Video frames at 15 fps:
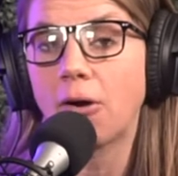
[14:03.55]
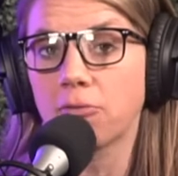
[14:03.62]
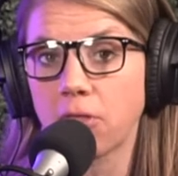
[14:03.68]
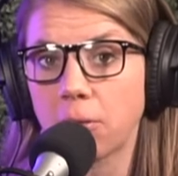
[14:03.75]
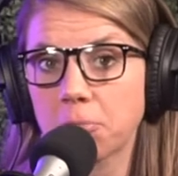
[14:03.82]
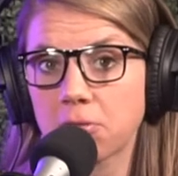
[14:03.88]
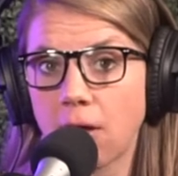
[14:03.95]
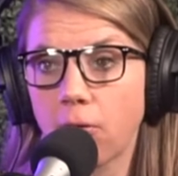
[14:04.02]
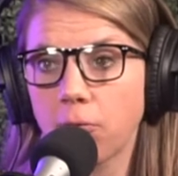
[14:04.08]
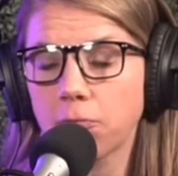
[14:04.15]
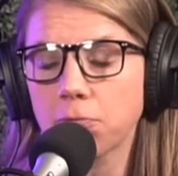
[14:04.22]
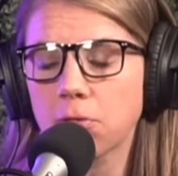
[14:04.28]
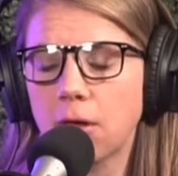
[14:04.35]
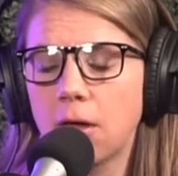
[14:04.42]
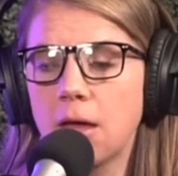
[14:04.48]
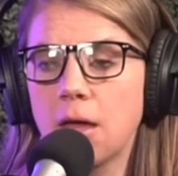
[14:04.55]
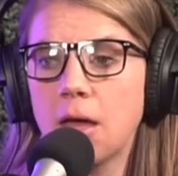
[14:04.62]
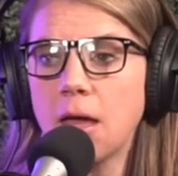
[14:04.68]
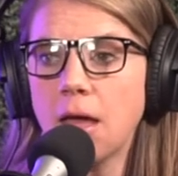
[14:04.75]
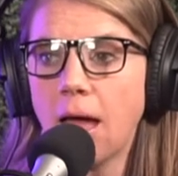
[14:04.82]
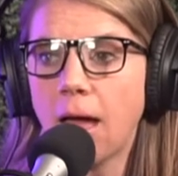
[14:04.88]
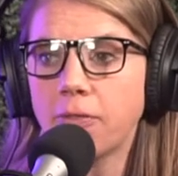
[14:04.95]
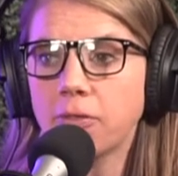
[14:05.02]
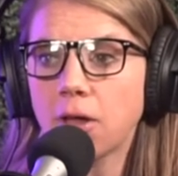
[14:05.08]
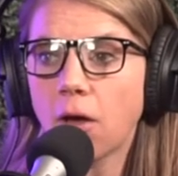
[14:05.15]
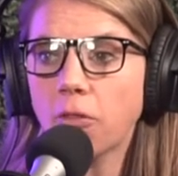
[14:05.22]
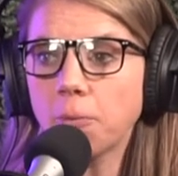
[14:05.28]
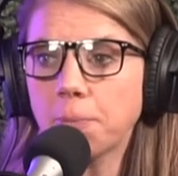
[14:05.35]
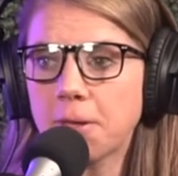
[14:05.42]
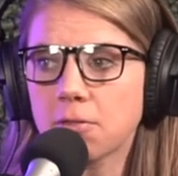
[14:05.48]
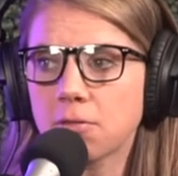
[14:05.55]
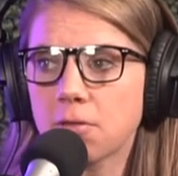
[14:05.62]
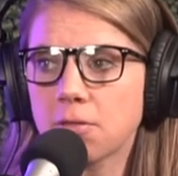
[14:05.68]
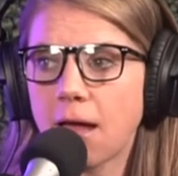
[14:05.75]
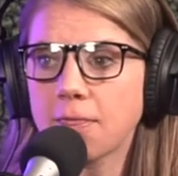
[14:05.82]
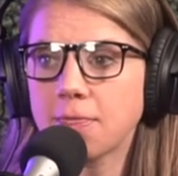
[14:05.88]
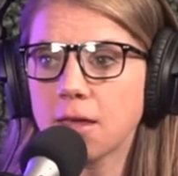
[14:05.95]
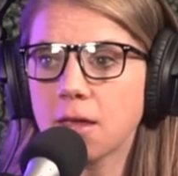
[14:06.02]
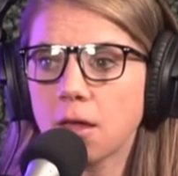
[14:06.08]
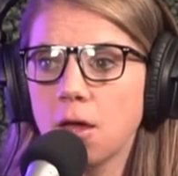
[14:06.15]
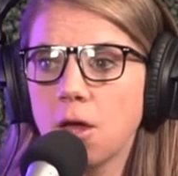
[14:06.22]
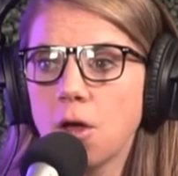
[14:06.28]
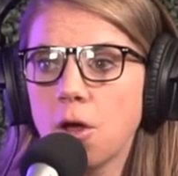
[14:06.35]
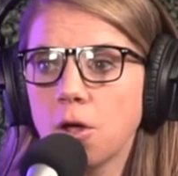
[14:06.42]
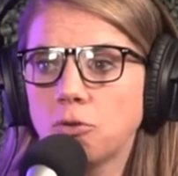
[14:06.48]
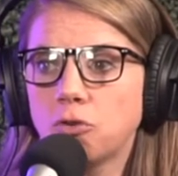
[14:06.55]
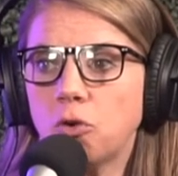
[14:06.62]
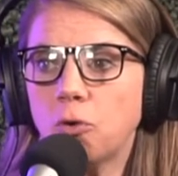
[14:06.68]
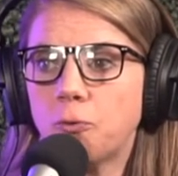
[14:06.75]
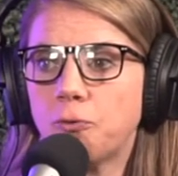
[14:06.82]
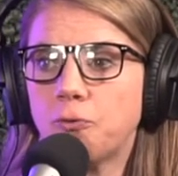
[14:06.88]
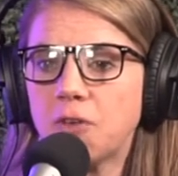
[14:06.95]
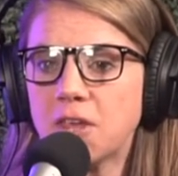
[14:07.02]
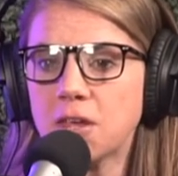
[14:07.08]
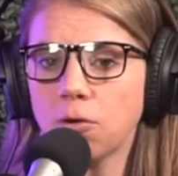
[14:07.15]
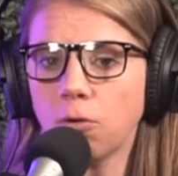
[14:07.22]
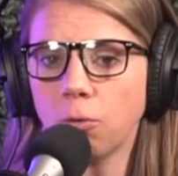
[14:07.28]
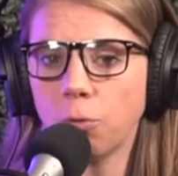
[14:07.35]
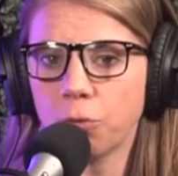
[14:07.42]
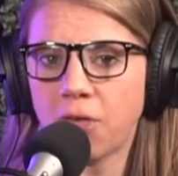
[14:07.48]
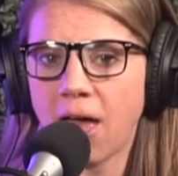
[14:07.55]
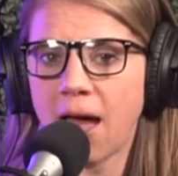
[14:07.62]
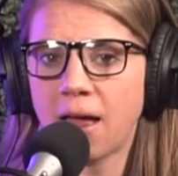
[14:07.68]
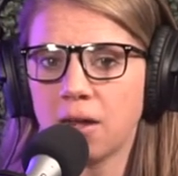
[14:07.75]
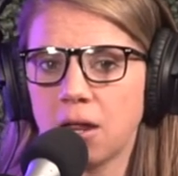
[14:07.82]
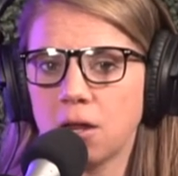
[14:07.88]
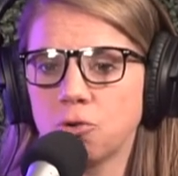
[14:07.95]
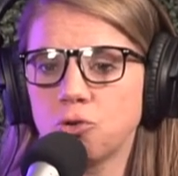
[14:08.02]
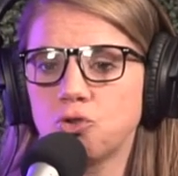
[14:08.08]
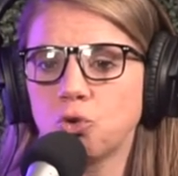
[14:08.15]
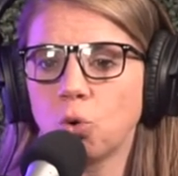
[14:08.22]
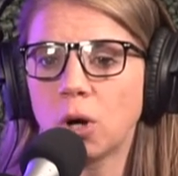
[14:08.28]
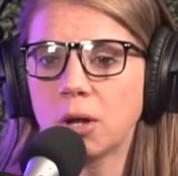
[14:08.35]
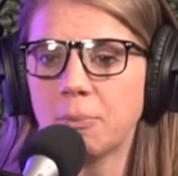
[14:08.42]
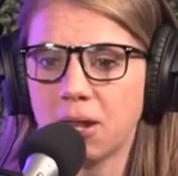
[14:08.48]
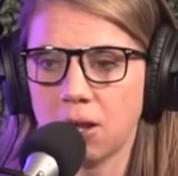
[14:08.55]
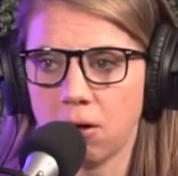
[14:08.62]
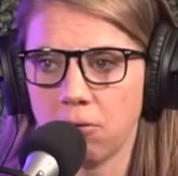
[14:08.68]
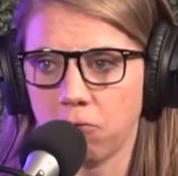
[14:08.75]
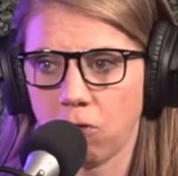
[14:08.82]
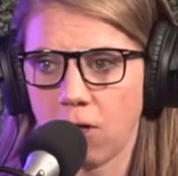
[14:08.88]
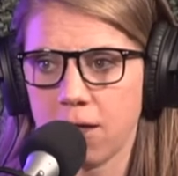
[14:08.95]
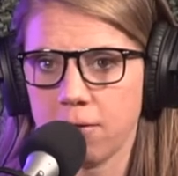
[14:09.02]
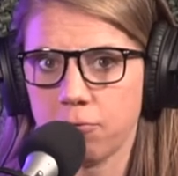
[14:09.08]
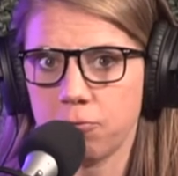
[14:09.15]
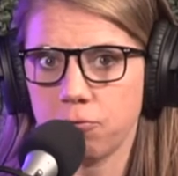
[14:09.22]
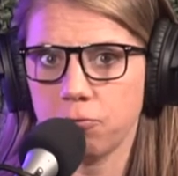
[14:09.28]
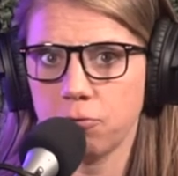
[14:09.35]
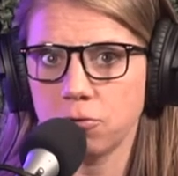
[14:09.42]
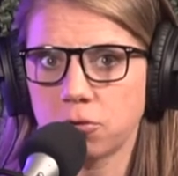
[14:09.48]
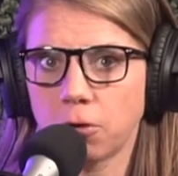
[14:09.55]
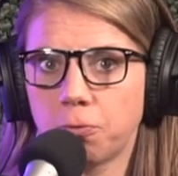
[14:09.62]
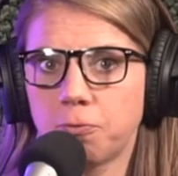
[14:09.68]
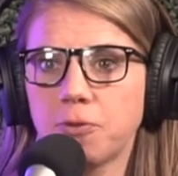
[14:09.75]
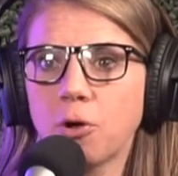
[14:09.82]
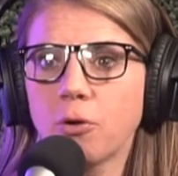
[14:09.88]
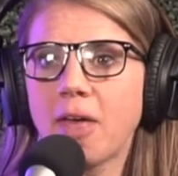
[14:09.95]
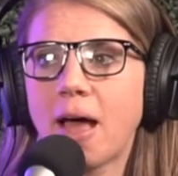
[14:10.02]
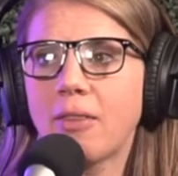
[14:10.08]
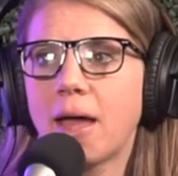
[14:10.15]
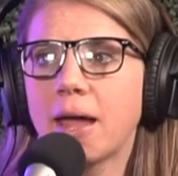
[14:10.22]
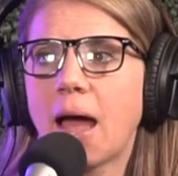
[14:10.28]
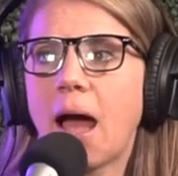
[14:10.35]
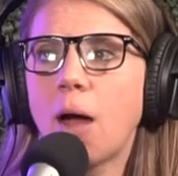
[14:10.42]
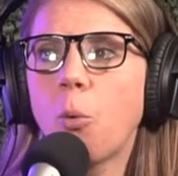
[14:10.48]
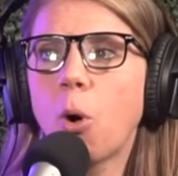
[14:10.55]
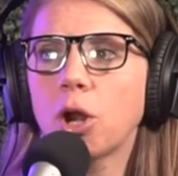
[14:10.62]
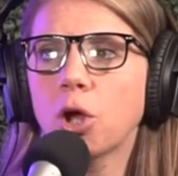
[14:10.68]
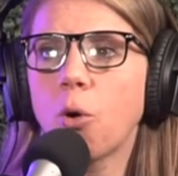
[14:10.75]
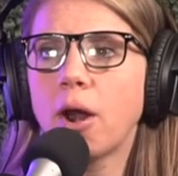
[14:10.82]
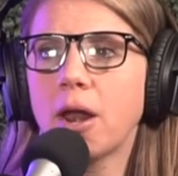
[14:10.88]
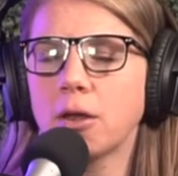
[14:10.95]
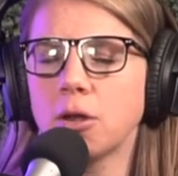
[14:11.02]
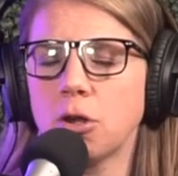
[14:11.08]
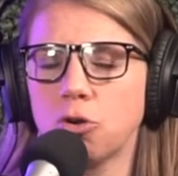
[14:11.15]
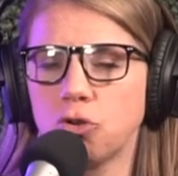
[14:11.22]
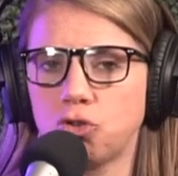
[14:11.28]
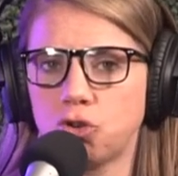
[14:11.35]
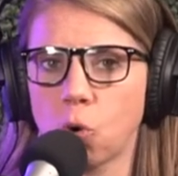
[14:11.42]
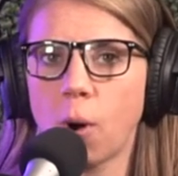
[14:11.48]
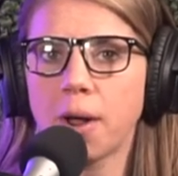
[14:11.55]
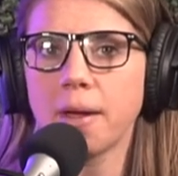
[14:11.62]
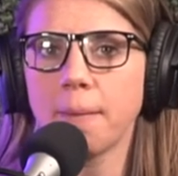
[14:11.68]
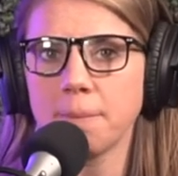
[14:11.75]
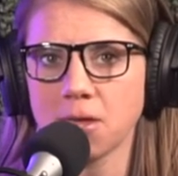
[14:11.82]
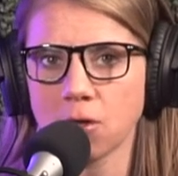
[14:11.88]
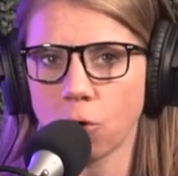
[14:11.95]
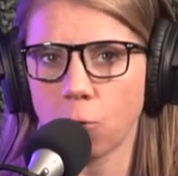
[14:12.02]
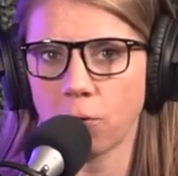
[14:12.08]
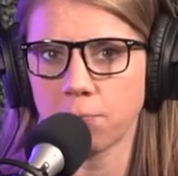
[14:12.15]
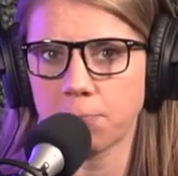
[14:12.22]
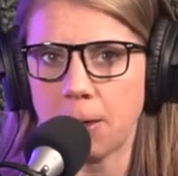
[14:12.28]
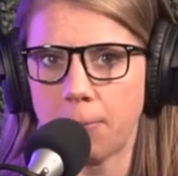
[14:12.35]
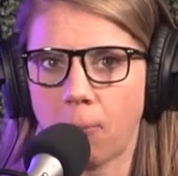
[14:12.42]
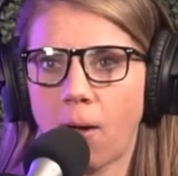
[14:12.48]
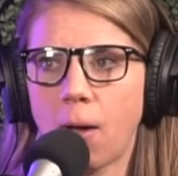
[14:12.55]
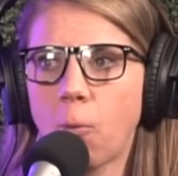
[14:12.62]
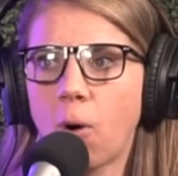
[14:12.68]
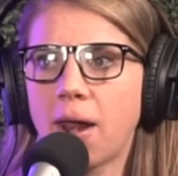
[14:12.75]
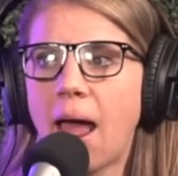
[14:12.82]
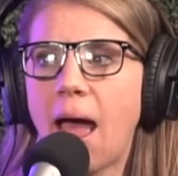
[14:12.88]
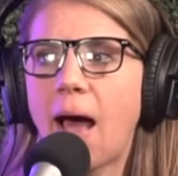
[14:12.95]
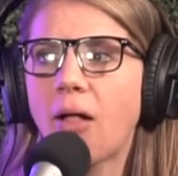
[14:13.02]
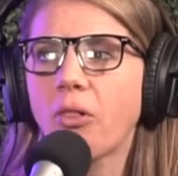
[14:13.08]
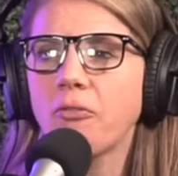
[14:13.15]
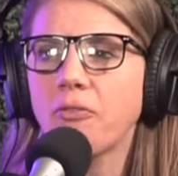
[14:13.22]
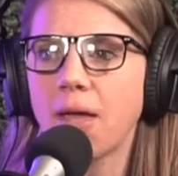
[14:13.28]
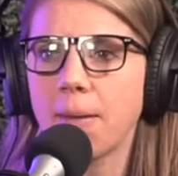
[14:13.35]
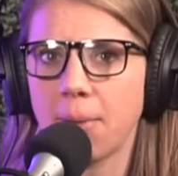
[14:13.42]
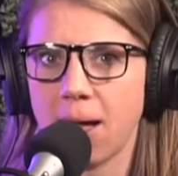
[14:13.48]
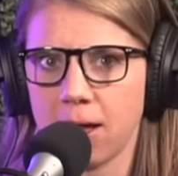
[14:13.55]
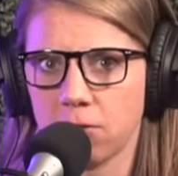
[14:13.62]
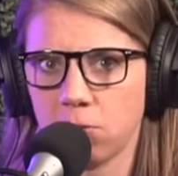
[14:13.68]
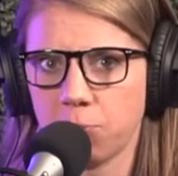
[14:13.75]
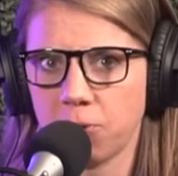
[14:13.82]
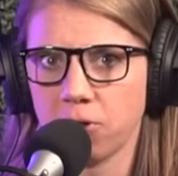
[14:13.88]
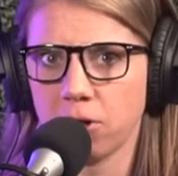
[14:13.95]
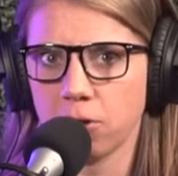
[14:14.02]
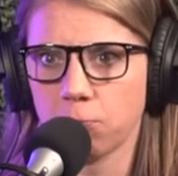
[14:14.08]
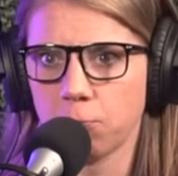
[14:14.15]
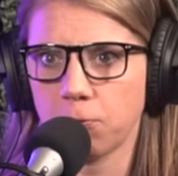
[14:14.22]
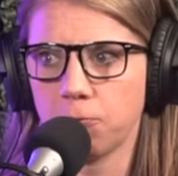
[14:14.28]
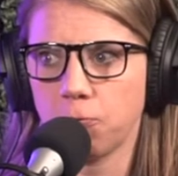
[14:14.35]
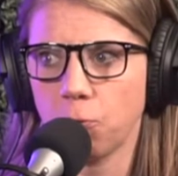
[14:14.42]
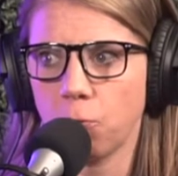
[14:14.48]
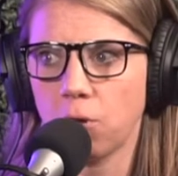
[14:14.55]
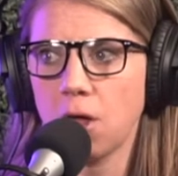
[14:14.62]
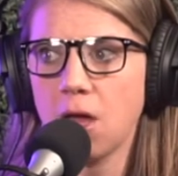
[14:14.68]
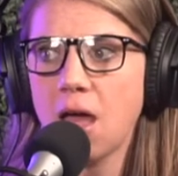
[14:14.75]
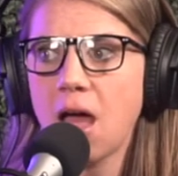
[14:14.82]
of themselves. And the other piece is I think to feel that enjoyment of life, to feel that like, I want to go out and enjoy a meal with people. I want to elevate my experience with food.